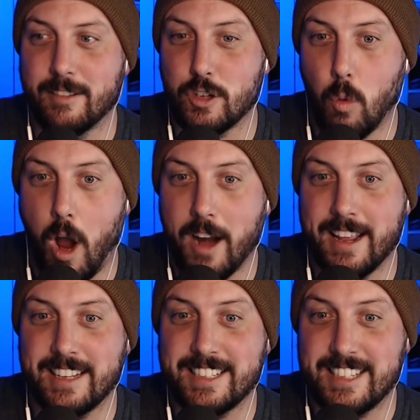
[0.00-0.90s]

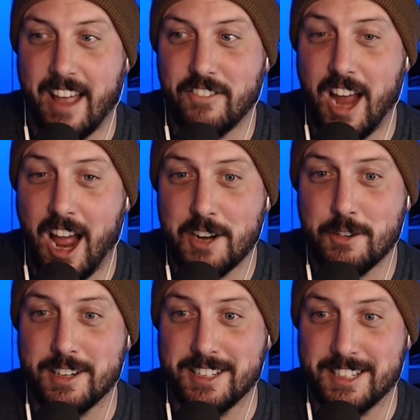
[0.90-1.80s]
squatting seven
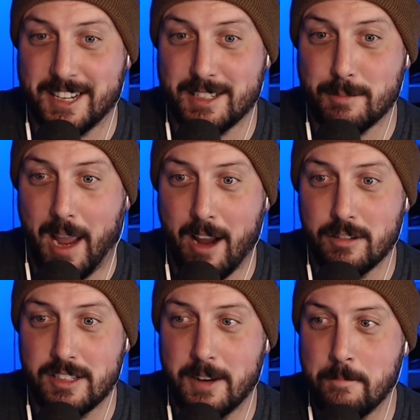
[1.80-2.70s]
hundred and six
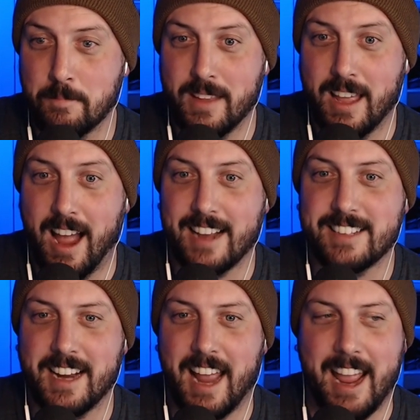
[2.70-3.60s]
pounds.
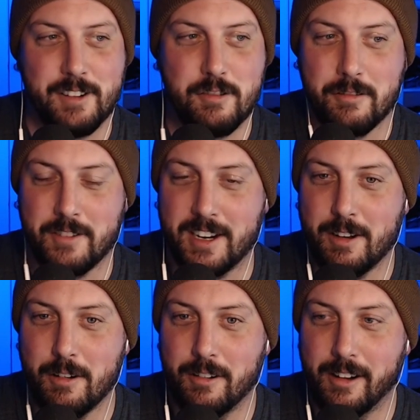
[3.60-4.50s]
I sent Andrew a
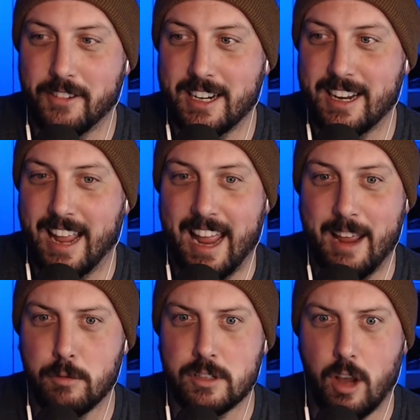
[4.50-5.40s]
video of it.
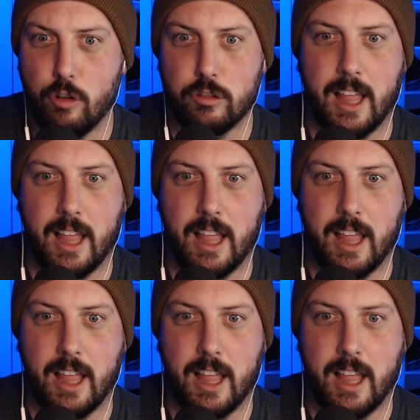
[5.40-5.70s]
It was...